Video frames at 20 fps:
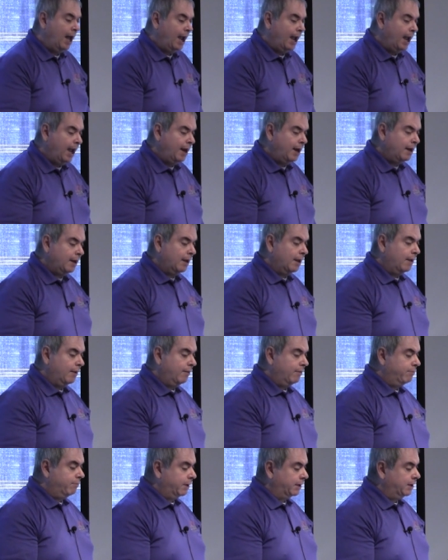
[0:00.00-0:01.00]
And
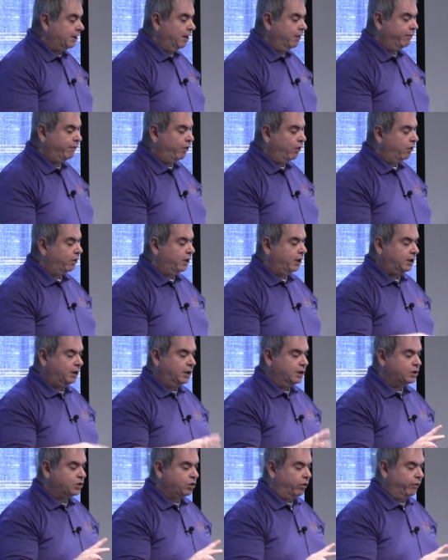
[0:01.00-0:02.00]
But here
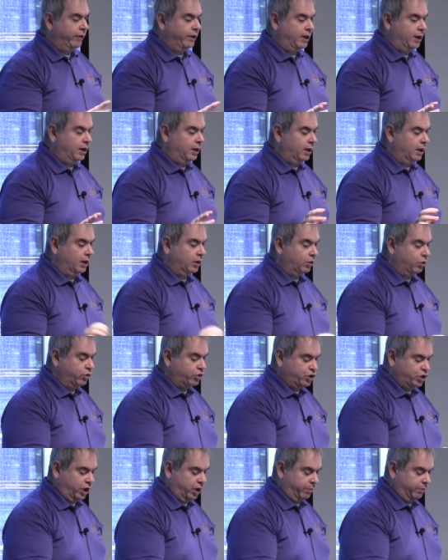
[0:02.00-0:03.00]
Volokitin is already in
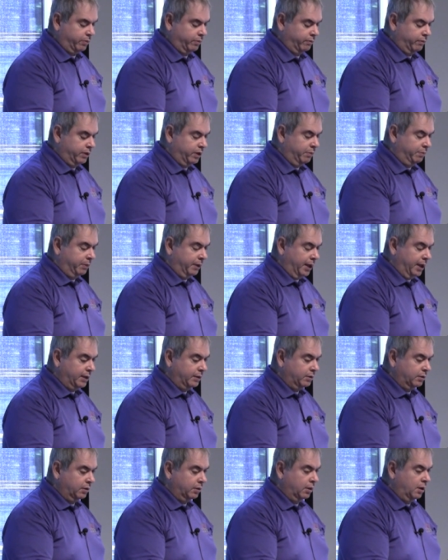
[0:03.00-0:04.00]
good shape. He
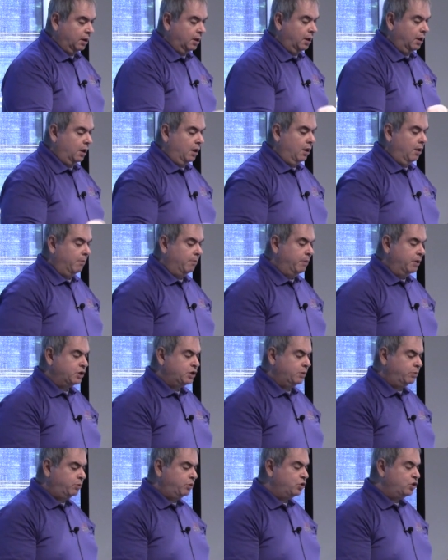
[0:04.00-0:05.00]
played
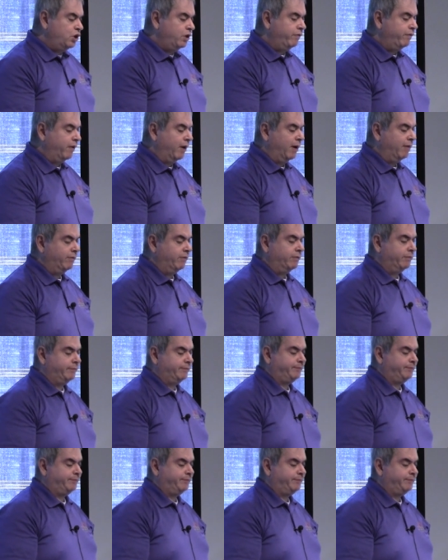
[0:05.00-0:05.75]
bishop to g5.